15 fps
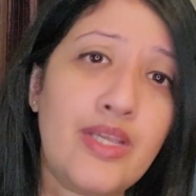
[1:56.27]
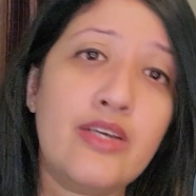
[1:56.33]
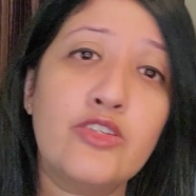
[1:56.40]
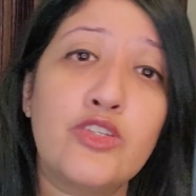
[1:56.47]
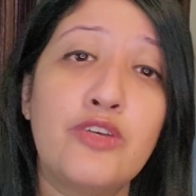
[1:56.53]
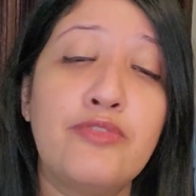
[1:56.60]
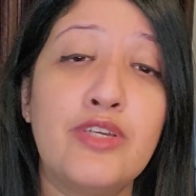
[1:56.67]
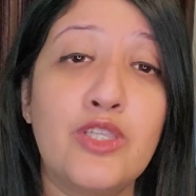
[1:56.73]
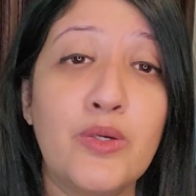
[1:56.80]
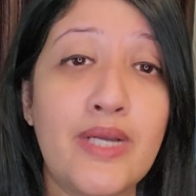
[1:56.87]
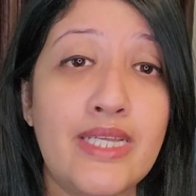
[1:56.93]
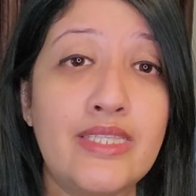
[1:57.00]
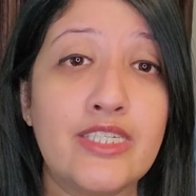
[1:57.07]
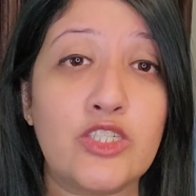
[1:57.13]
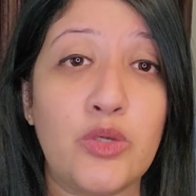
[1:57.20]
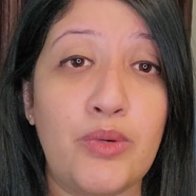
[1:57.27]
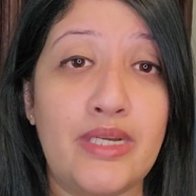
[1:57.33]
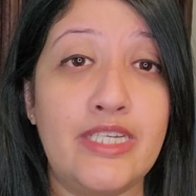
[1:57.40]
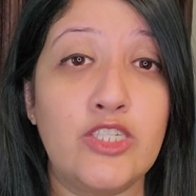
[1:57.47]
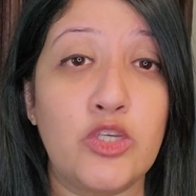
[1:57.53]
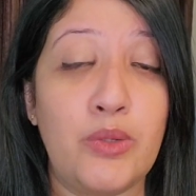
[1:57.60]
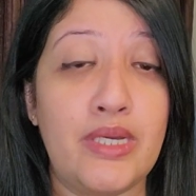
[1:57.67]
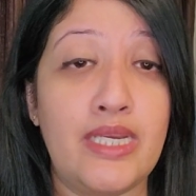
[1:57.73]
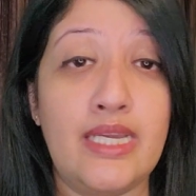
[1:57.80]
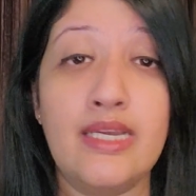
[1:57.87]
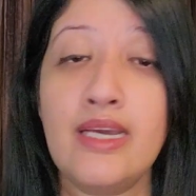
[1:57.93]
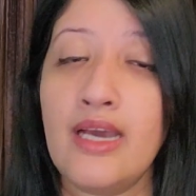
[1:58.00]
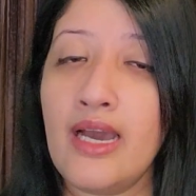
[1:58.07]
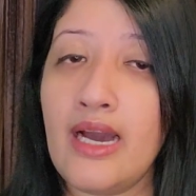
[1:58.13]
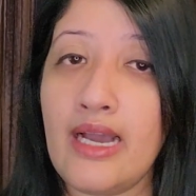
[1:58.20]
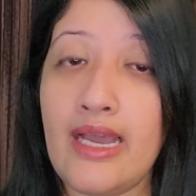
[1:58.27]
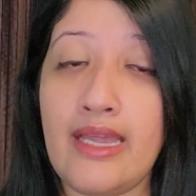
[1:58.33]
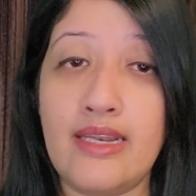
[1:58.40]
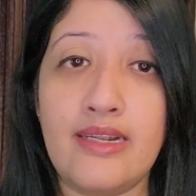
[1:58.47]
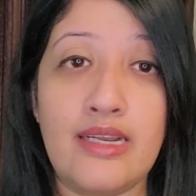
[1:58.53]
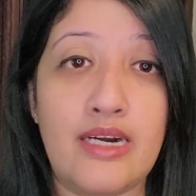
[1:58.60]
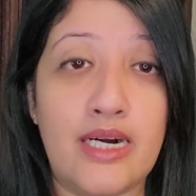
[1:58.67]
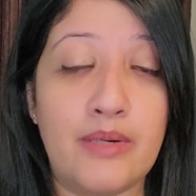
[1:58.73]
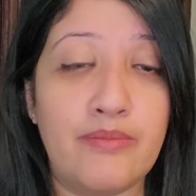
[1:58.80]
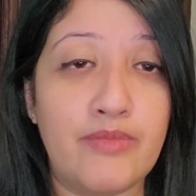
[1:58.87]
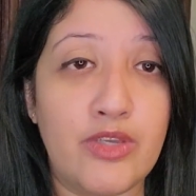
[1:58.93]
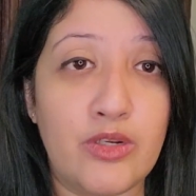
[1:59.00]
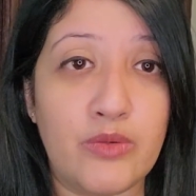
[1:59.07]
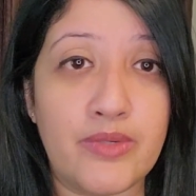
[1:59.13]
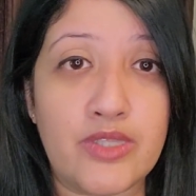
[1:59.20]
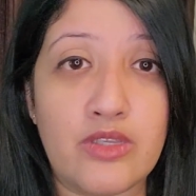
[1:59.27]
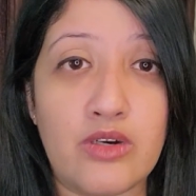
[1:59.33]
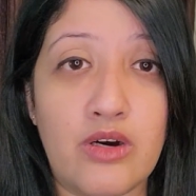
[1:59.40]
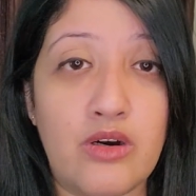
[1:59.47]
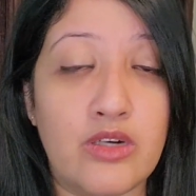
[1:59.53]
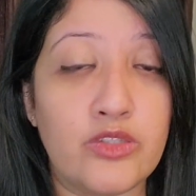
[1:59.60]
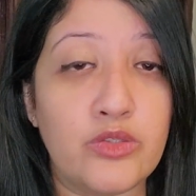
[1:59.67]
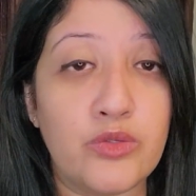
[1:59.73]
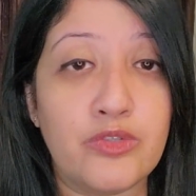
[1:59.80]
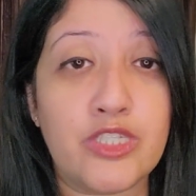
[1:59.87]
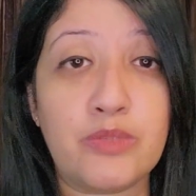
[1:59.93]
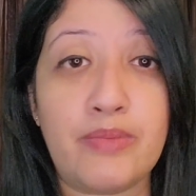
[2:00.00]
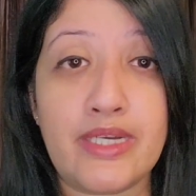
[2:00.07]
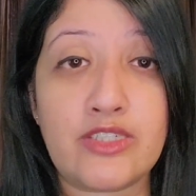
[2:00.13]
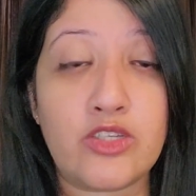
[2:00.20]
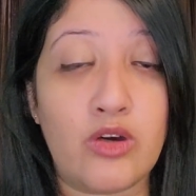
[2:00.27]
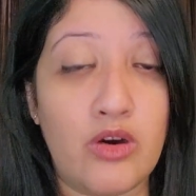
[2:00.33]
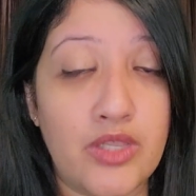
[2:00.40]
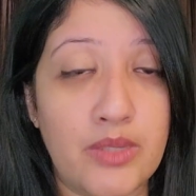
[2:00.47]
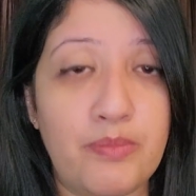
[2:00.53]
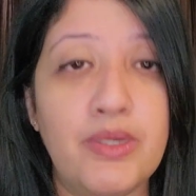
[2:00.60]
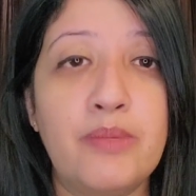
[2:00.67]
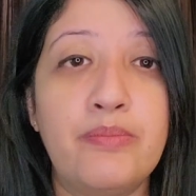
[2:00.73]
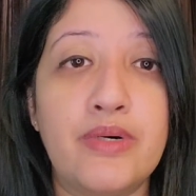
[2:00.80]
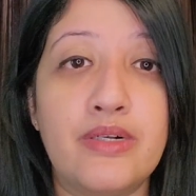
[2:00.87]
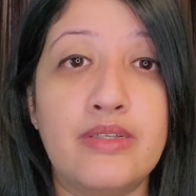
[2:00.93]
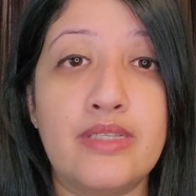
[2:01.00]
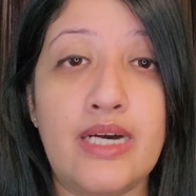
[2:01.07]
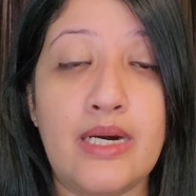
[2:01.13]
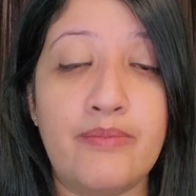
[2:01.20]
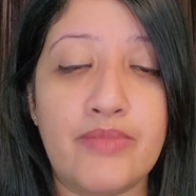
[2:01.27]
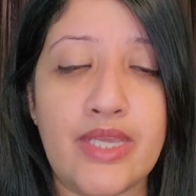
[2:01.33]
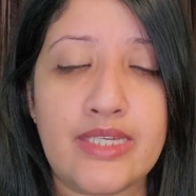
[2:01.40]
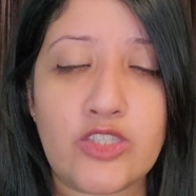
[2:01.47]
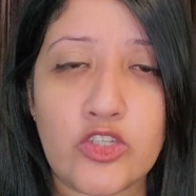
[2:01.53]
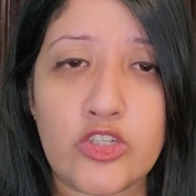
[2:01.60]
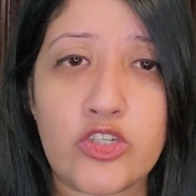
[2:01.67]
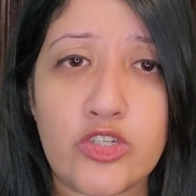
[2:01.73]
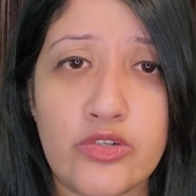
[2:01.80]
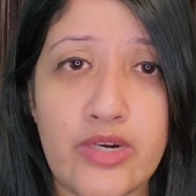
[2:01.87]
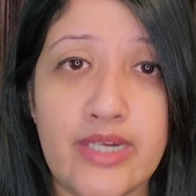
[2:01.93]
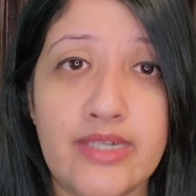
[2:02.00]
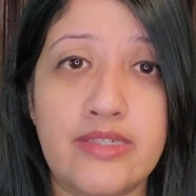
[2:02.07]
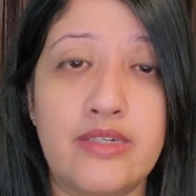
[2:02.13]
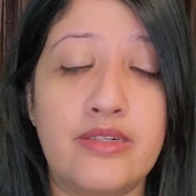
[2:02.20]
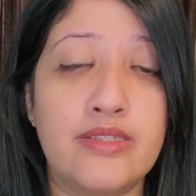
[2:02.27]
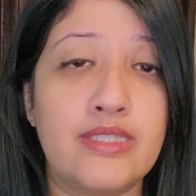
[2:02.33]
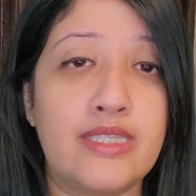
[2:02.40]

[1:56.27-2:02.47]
So if you look at the 2020, and with all due respect to all the people that struggled,